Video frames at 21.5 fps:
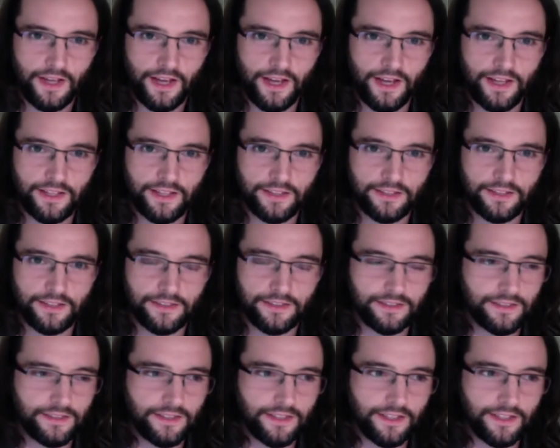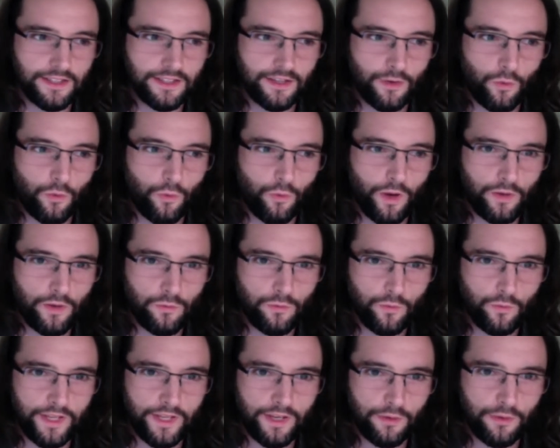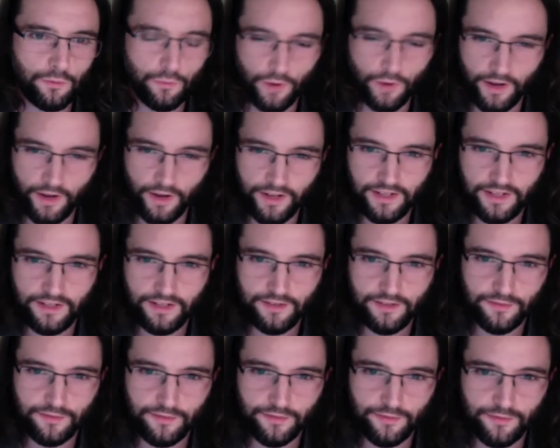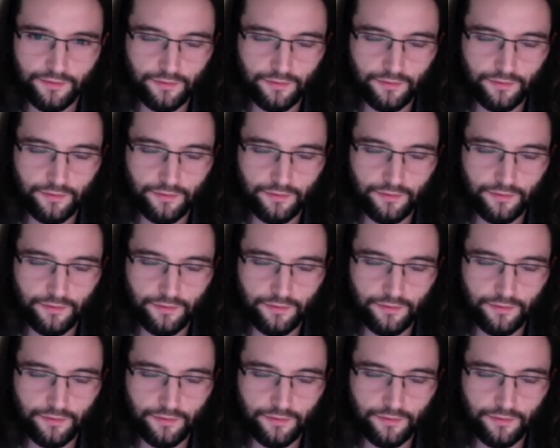And when we arrive,